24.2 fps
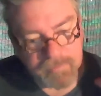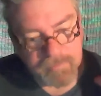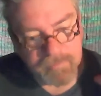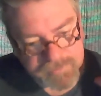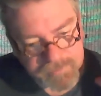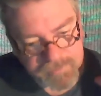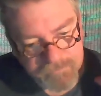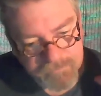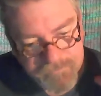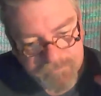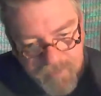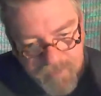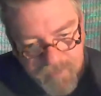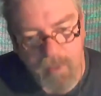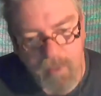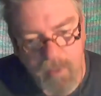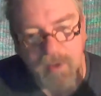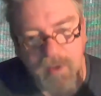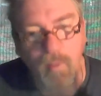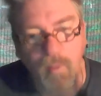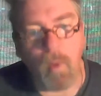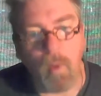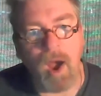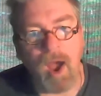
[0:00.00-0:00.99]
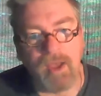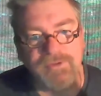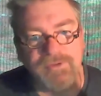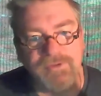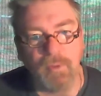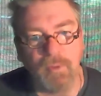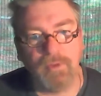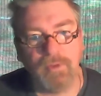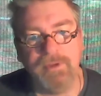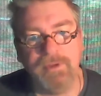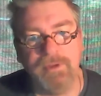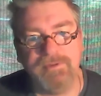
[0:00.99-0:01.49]
Some very wise
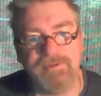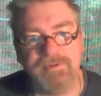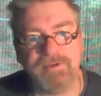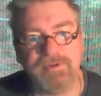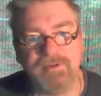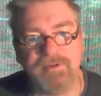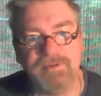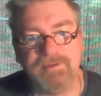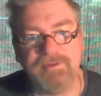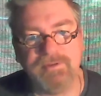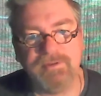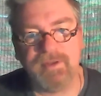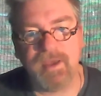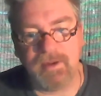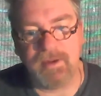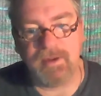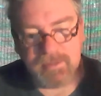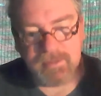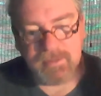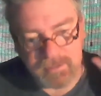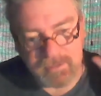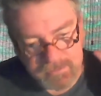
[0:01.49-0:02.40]
old musicians said,